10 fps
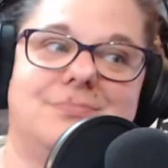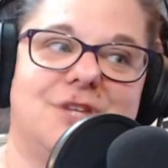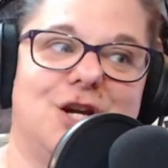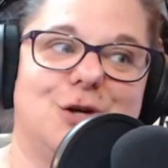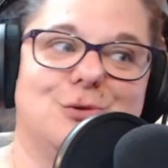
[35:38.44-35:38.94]

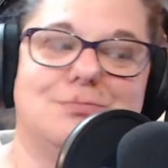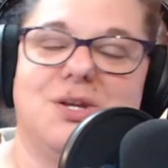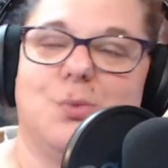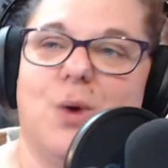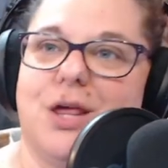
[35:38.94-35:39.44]
you know,
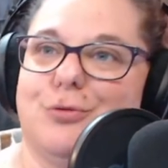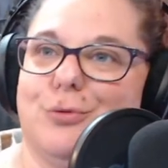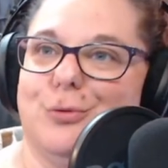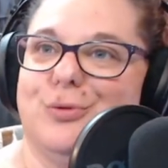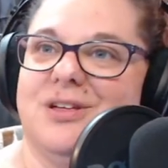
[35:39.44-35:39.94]
midway
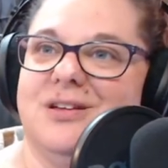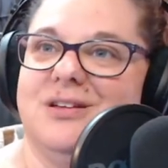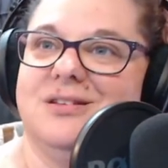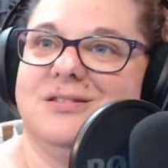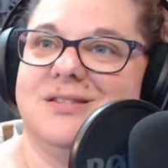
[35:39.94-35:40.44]
through
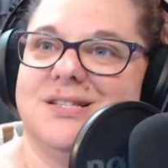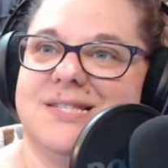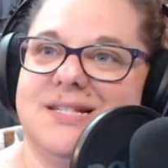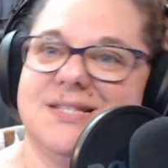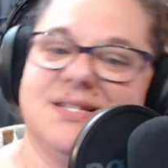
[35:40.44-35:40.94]
the
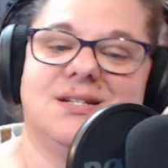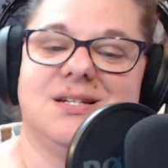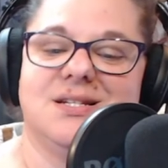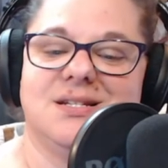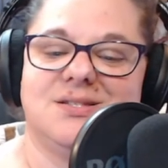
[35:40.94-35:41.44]
season,
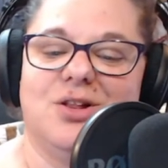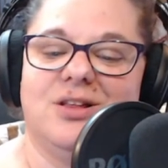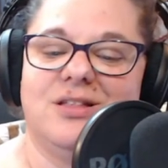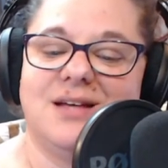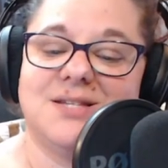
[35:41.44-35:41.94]
and it's
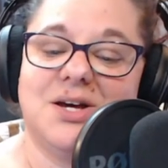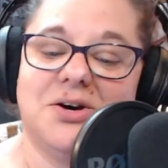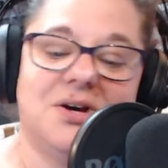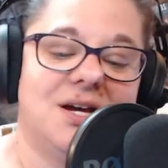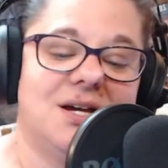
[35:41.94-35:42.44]
all of that.
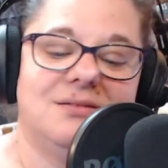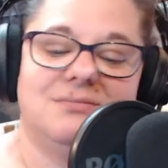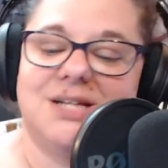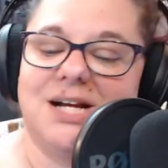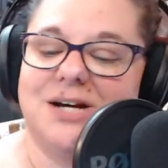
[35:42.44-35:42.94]
So,
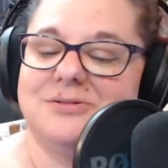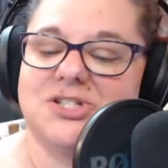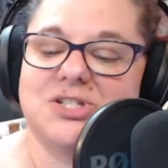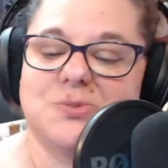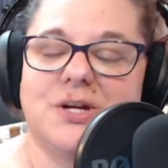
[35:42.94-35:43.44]
you know,
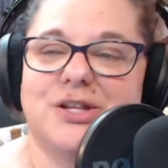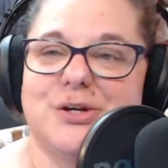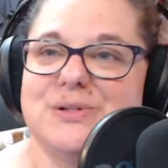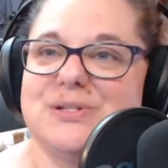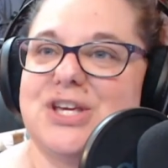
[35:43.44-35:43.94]
just one of
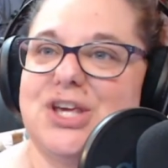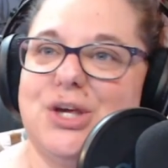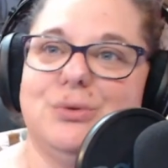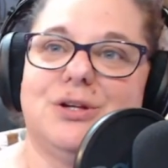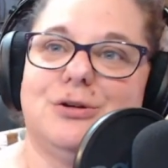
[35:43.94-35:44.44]
those
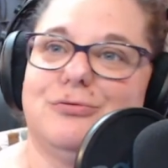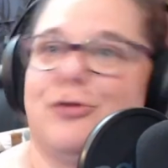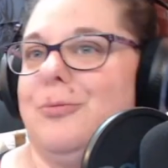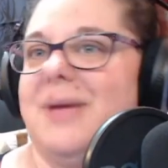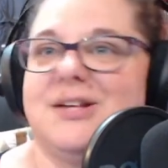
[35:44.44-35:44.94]
cute little
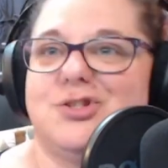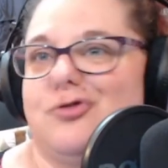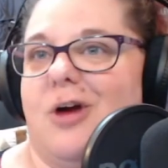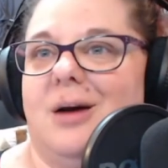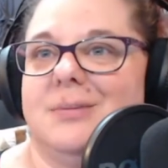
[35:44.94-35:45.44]
romance
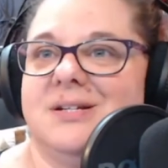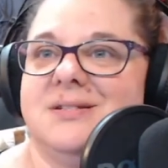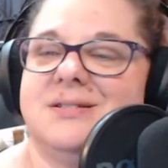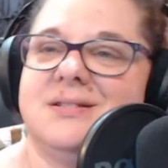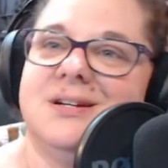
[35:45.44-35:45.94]

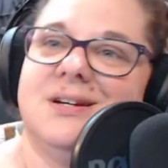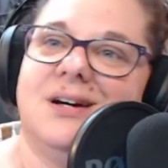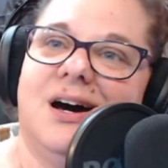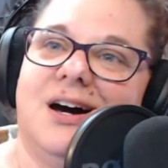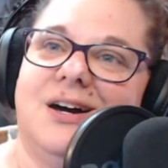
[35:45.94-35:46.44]
dramas,
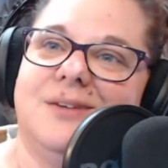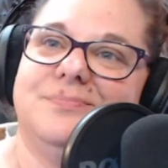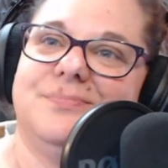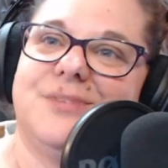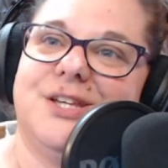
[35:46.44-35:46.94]

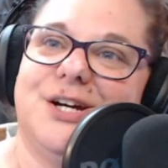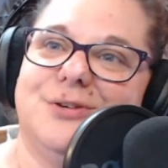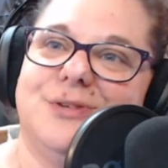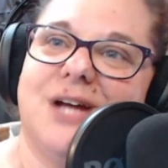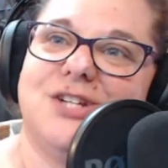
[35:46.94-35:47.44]
you
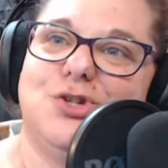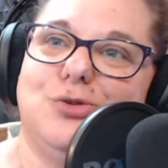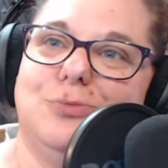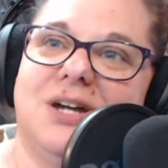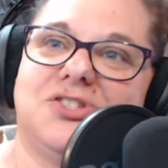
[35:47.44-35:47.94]
know, not
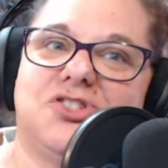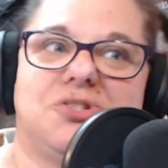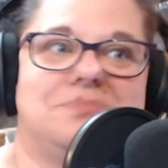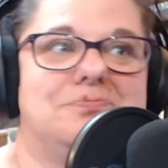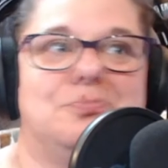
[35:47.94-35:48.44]
too much